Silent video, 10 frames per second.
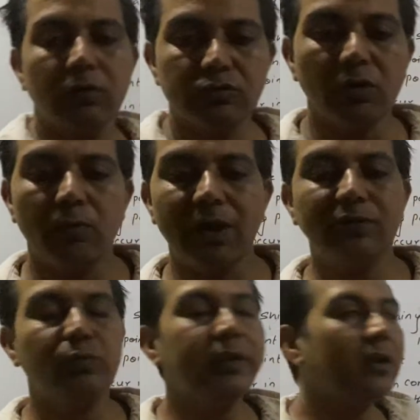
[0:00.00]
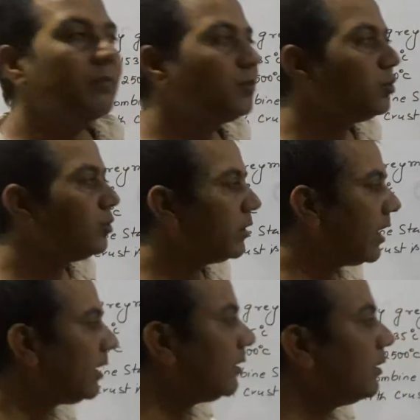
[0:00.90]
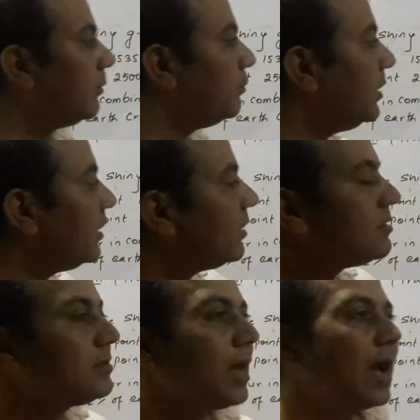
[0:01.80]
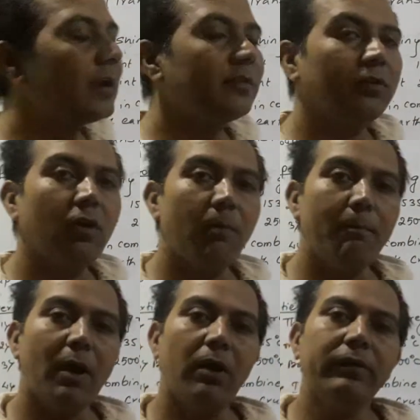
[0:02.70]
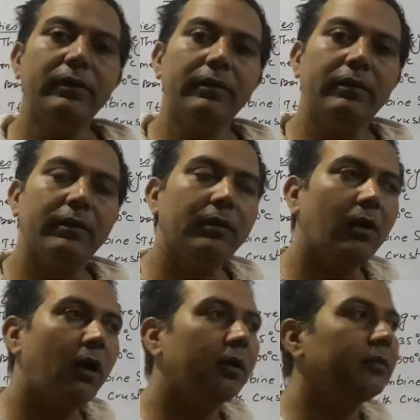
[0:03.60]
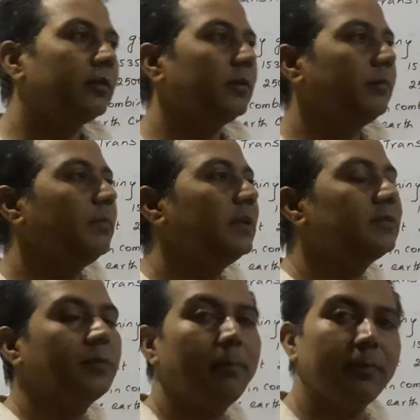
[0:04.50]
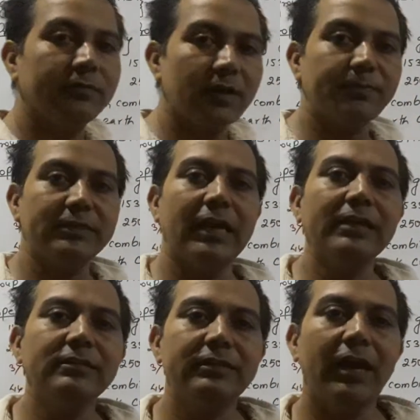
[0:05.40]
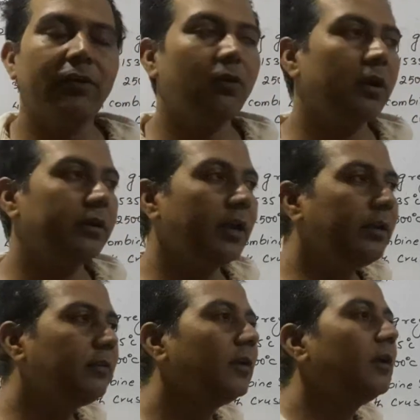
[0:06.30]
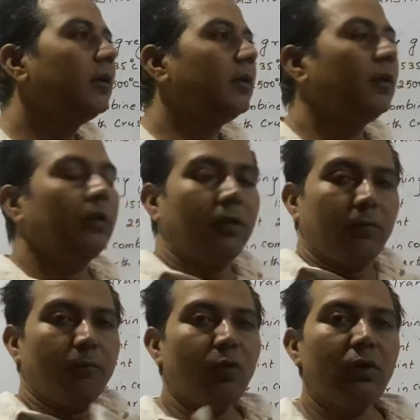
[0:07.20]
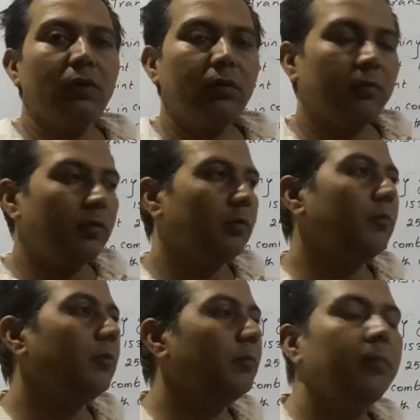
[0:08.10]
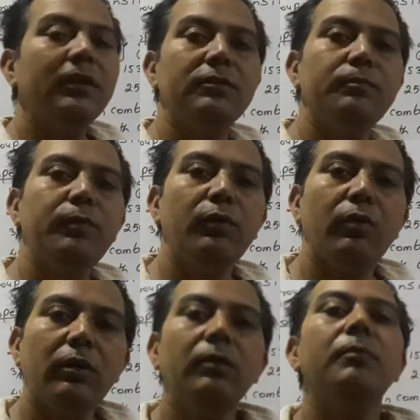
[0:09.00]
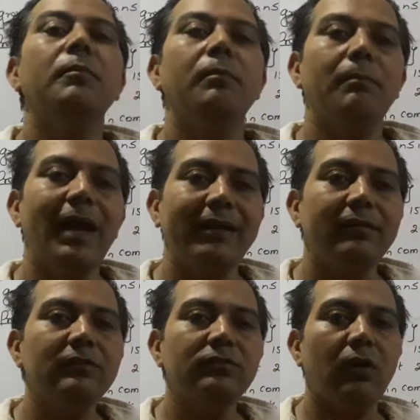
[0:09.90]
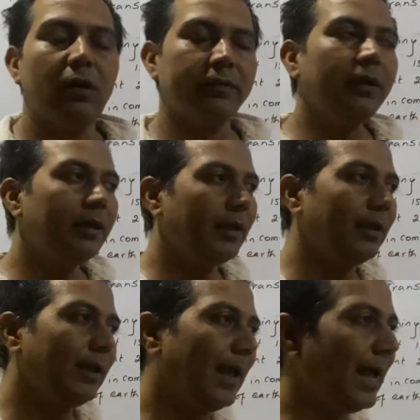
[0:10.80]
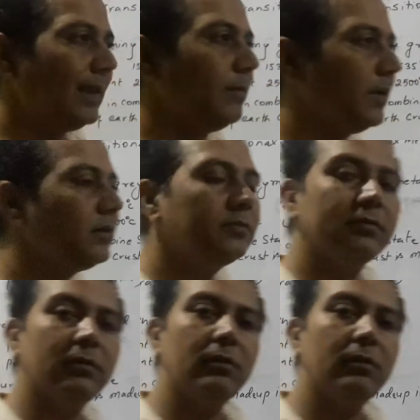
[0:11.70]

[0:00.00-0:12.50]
so what we come to know that minerals are the compound or the means substance that contain more means pure metals or the elements